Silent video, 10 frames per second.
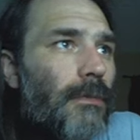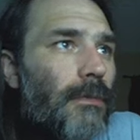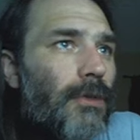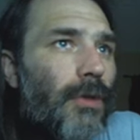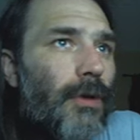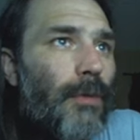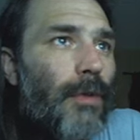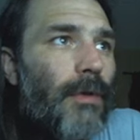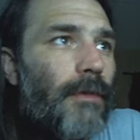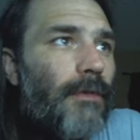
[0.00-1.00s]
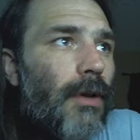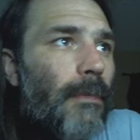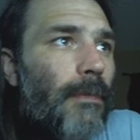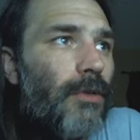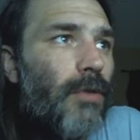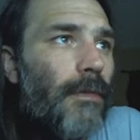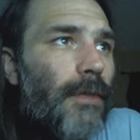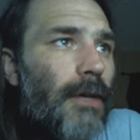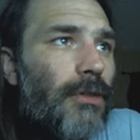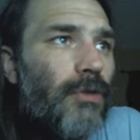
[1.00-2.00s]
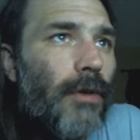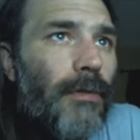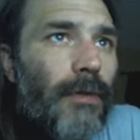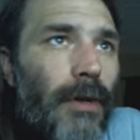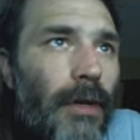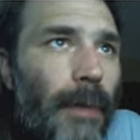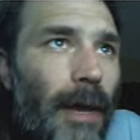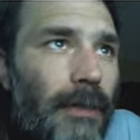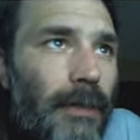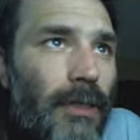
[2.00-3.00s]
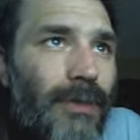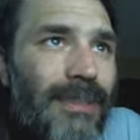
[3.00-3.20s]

so they're moving from 12,000 square foot capacity to a